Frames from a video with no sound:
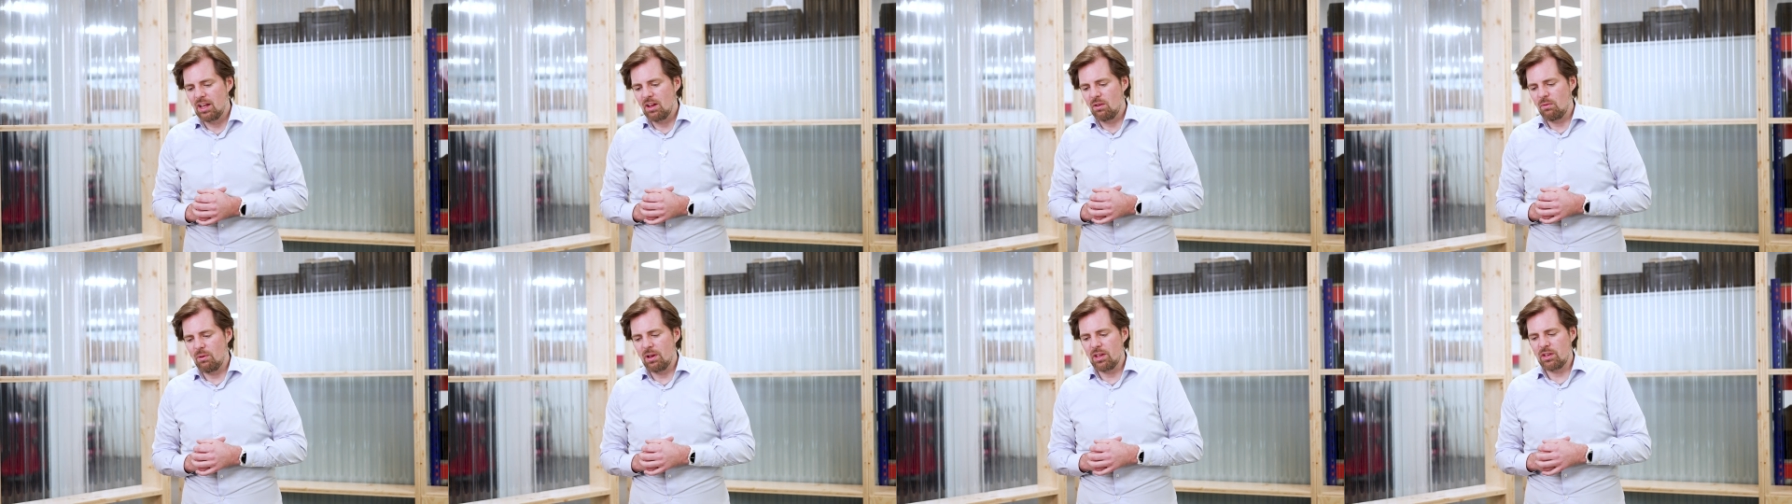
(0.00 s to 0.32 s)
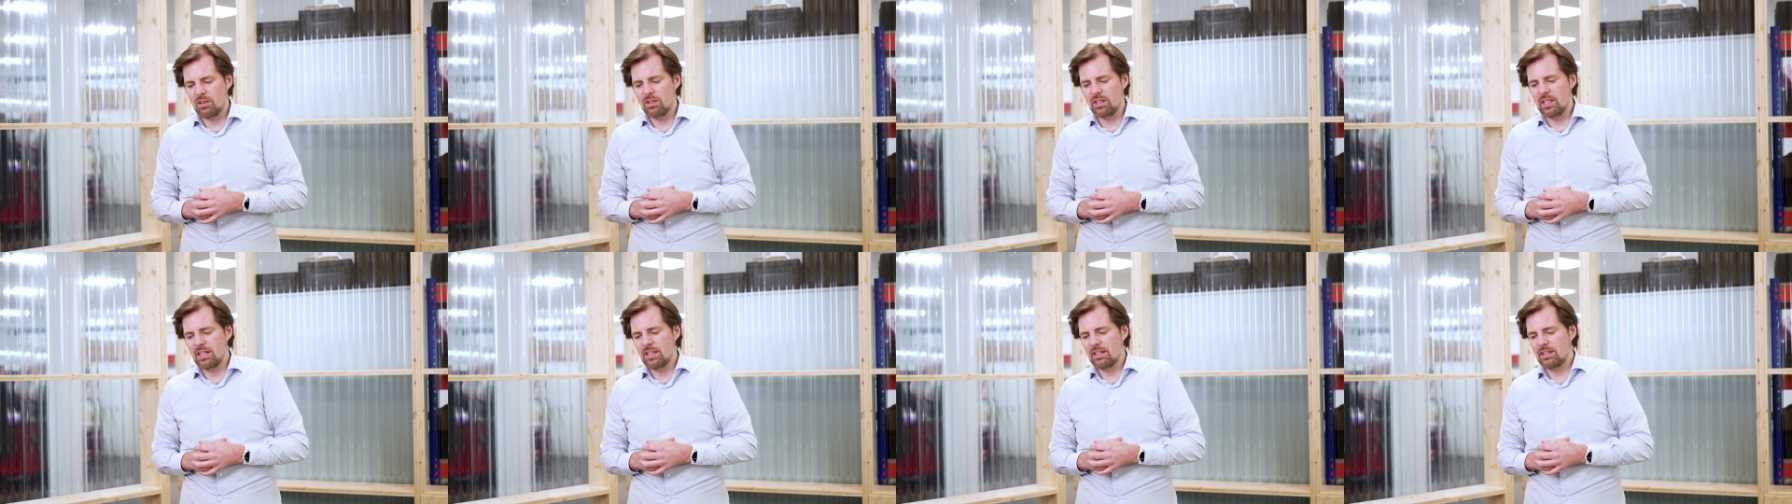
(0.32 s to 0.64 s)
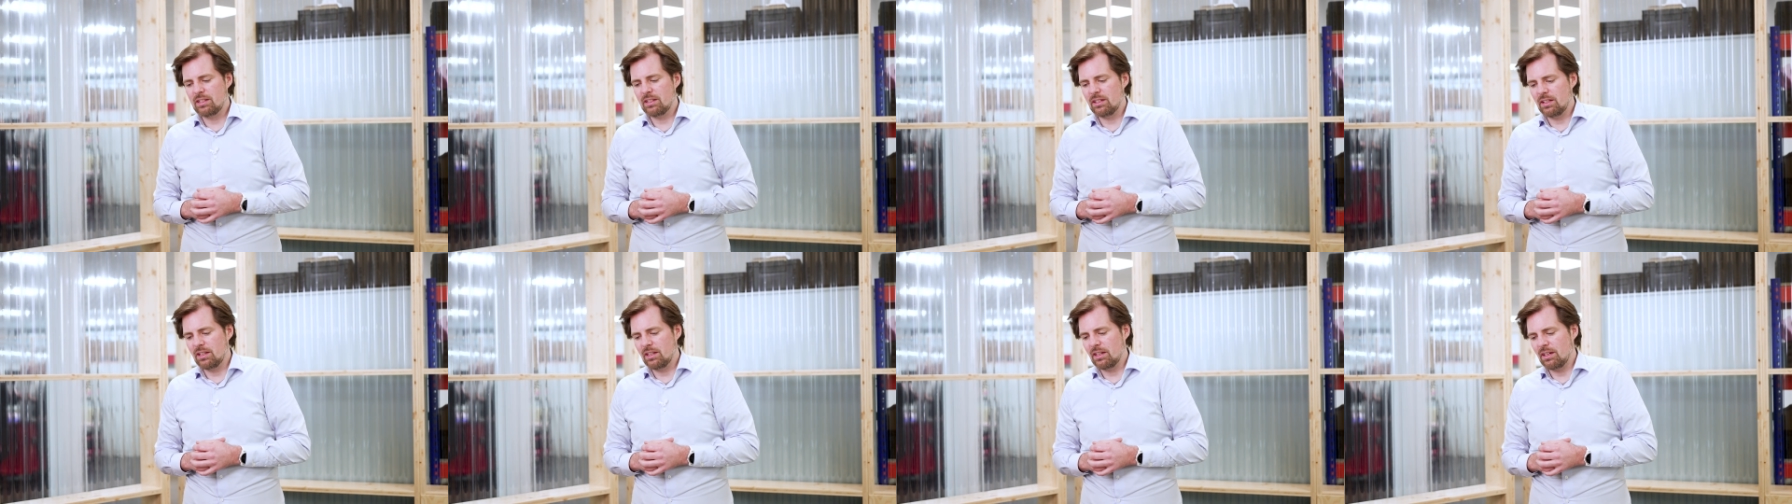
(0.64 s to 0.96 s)
where you
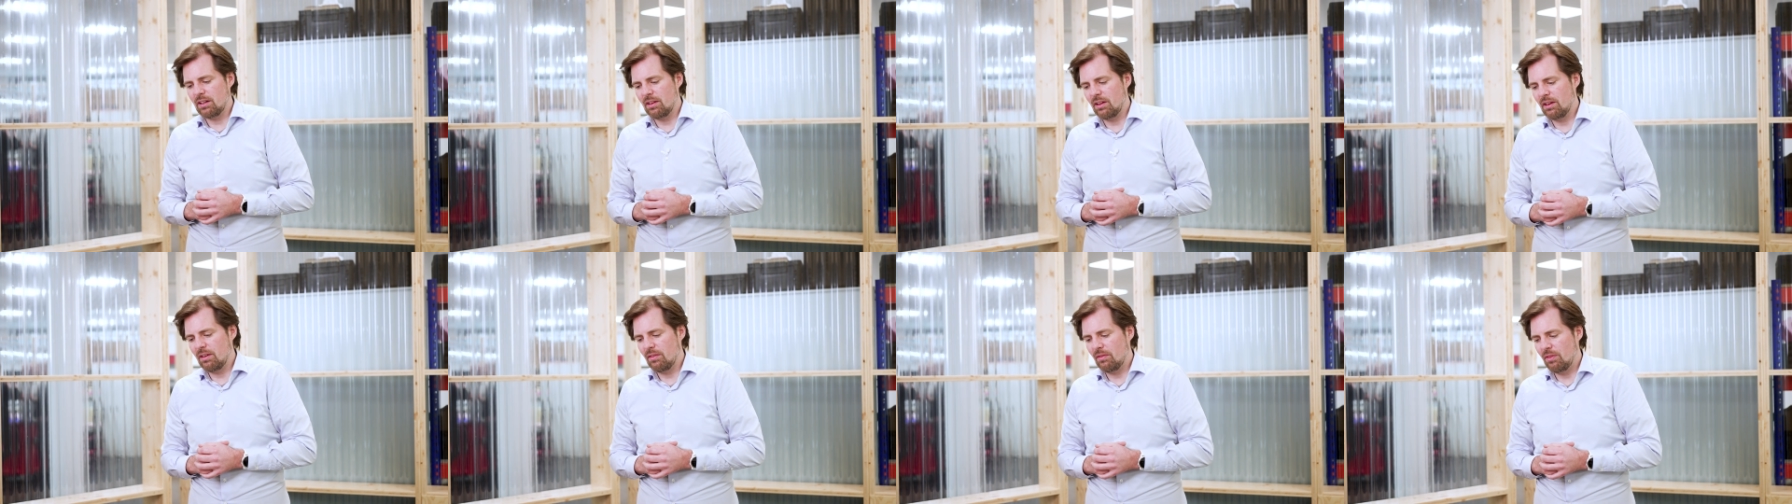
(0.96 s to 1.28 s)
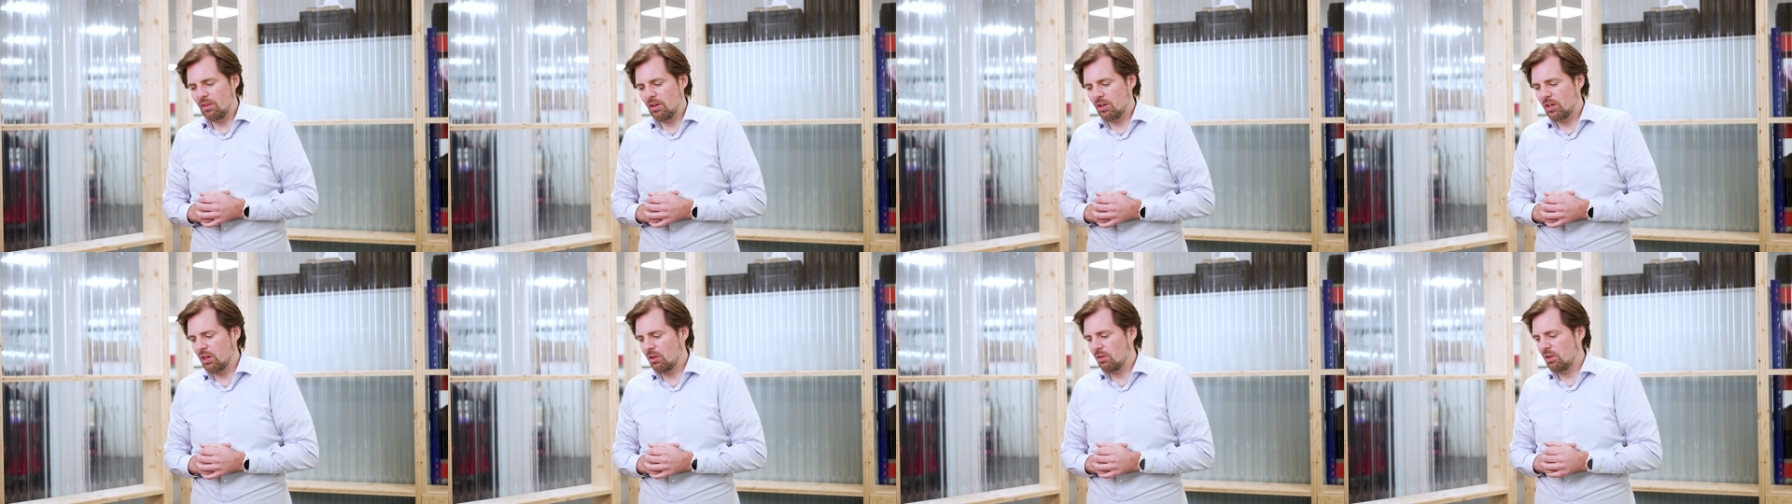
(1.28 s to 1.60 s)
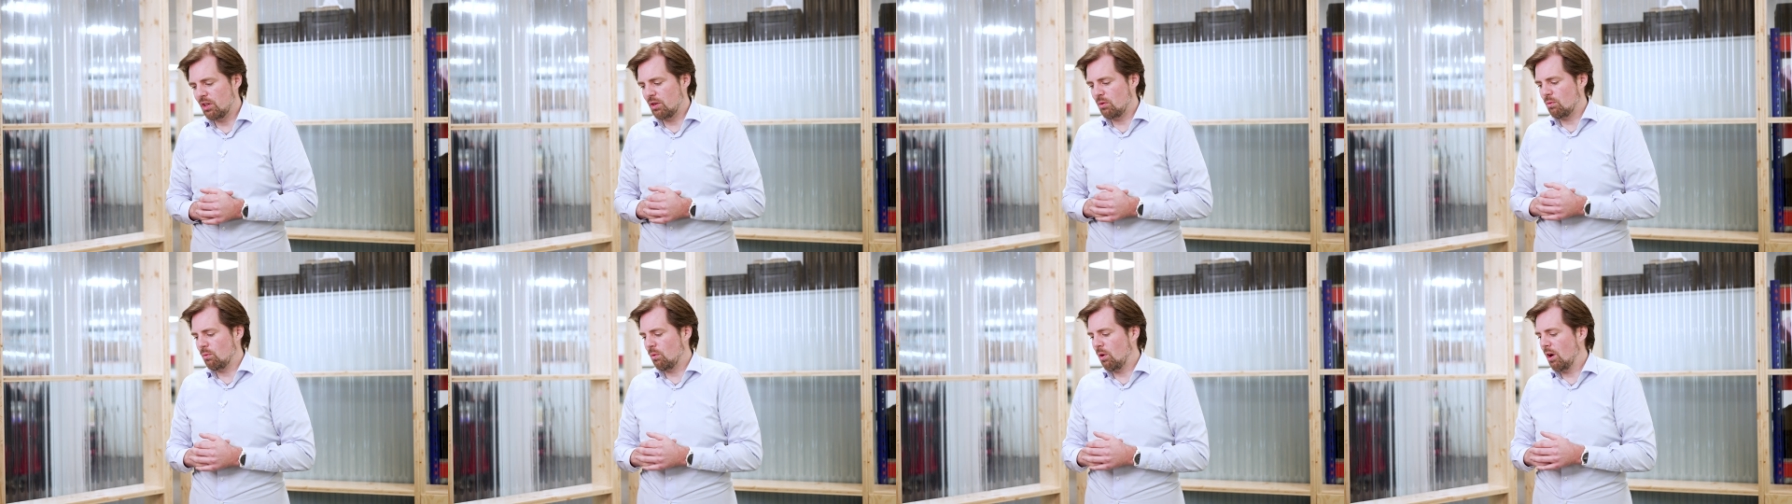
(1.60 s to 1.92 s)
need uh, not
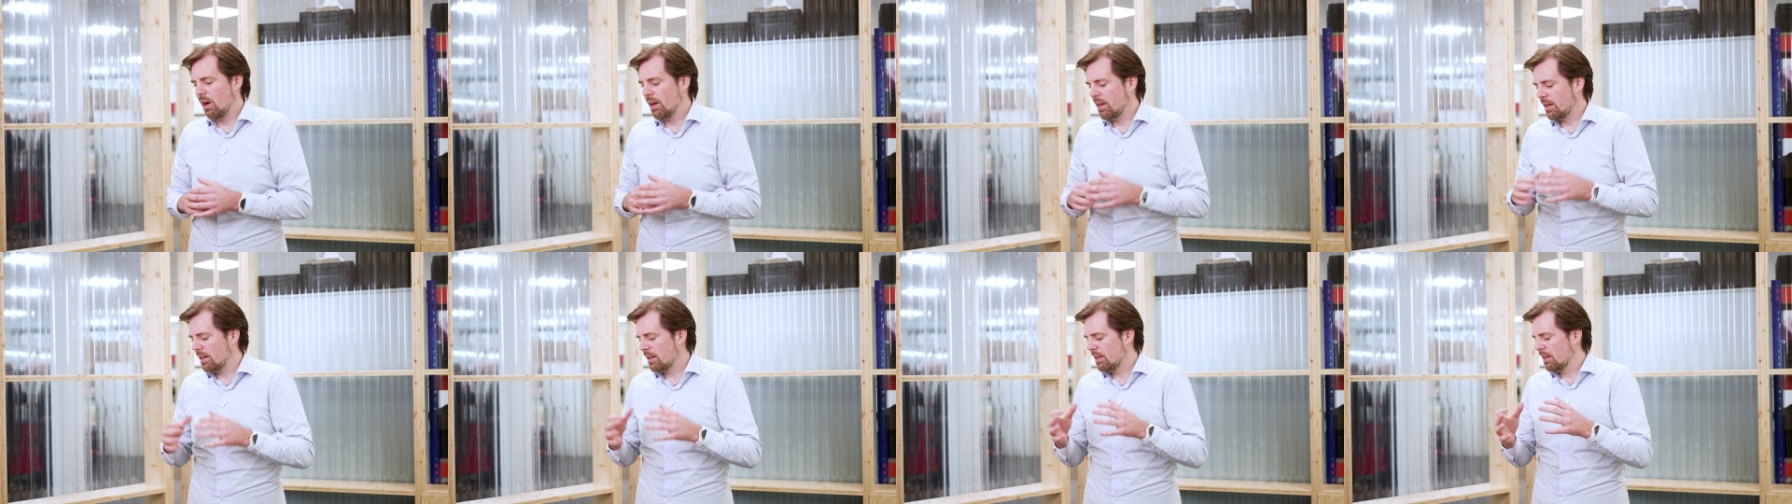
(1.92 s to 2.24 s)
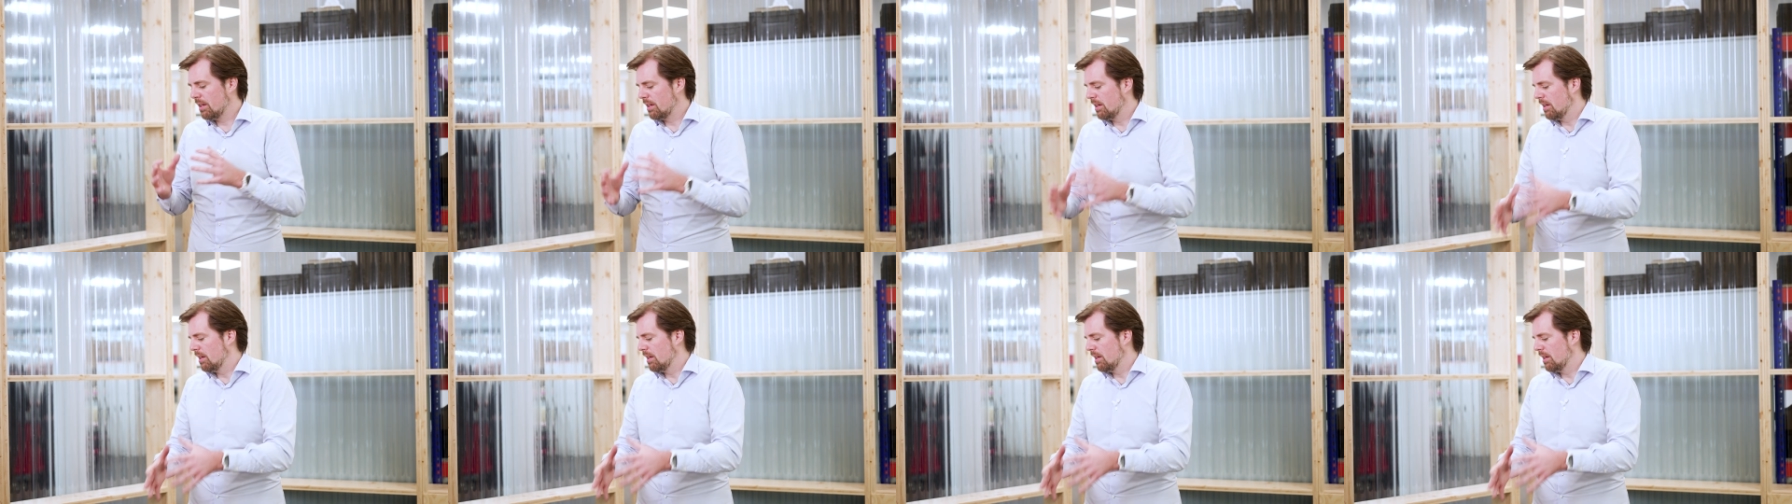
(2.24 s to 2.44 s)
only one